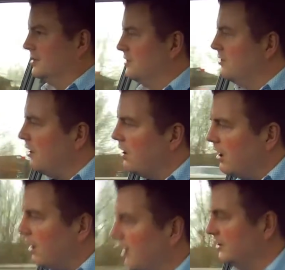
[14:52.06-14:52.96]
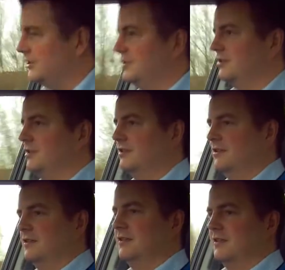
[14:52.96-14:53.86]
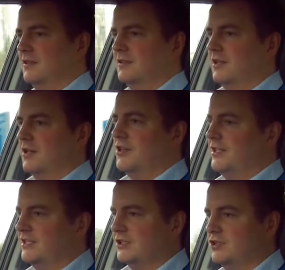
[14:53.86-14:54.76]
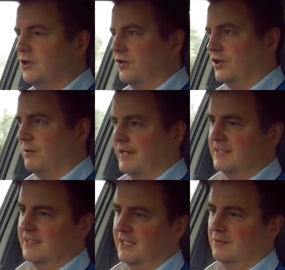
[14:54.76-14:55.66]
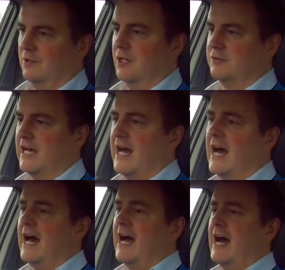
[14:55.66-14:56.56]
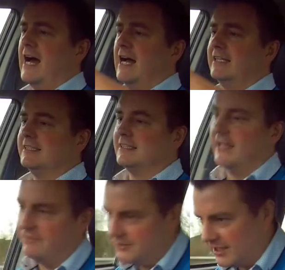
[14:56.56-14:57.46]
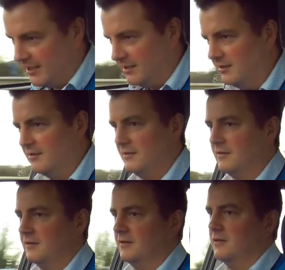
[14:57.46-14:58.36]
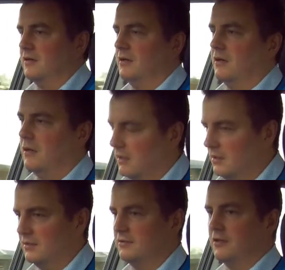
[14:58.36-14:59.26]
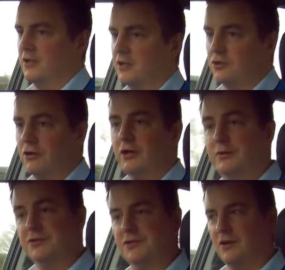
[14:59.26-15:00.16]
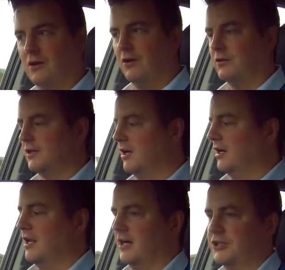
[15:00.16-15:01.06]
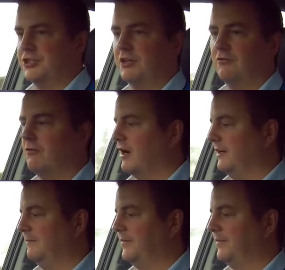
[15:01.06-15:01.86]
Gosh! This is not the quickest thing in the world. And 70. Oh, cruise on, lush. Right,